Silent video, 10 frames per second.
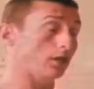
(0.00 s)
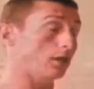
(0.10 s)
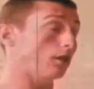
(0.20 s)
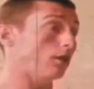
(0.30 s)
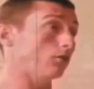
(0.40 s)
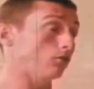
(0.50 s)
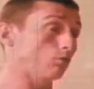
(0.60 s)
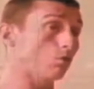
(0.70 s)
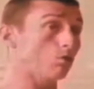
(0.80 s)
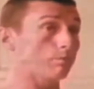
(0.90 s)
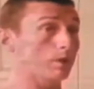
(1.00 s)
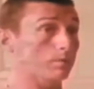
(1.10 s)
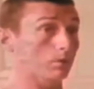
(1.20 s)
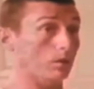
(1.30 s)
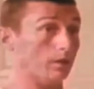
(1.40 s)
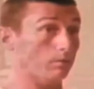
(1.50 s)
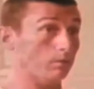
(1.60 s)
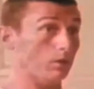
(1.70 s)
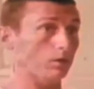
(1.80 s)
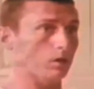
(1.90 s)
that. And there's more people like
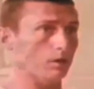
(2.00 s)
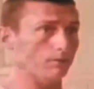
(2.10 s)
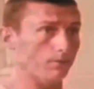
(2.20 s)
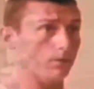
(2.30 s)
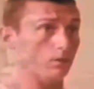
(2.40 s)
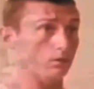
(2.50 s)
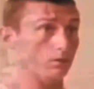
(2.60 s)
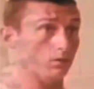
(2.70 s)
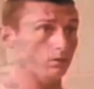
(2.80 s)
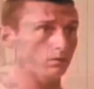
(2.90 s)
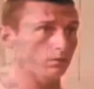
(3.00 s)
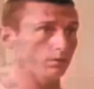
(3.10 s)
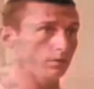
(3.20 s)
me that I feel. You know